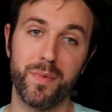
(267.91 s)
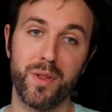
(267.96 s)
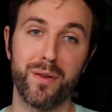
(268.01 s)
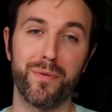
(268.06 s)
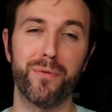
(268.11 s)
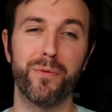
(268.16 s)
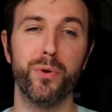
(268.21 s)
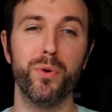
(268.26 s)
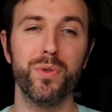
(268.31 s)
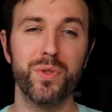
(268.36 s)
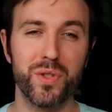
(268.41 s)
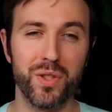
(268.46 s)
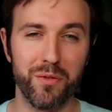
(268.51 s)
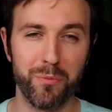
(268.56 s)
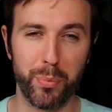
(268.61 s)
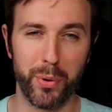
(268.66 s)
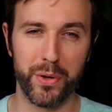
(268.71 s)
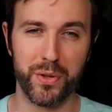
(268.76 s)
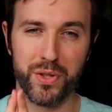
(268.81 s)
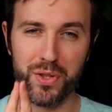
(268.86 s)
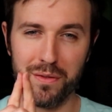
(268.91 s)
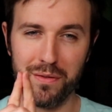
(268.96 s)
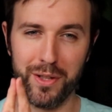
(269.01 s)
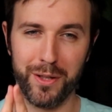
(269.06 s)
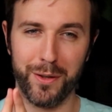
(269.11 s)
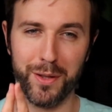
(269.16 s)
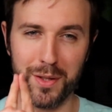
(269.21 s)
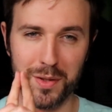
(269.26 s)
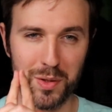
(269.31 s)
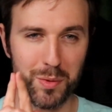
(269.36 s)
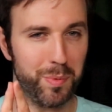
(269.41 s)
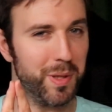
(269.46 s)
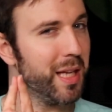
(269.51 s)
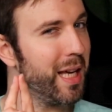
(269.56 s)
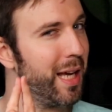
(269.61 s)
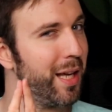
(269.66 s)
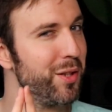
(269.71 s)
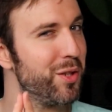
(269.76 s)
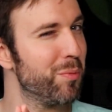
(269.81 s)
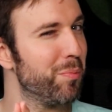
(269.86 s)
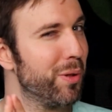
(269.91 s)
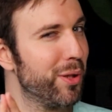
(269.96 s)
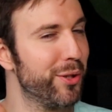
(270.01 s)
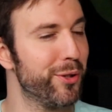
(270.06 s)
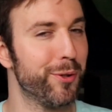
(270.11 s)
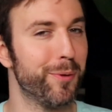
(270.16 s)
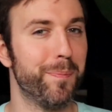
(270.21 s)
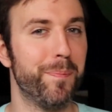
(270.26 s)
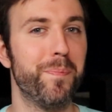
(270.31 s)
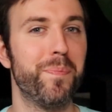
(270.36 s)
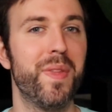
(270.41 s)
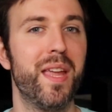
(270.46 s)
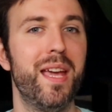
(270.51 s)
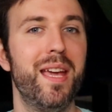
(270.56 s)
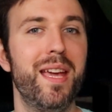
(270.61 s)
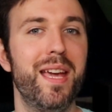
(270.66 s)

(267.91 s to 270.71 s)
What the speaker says: the fruits of perseverance began to bloom,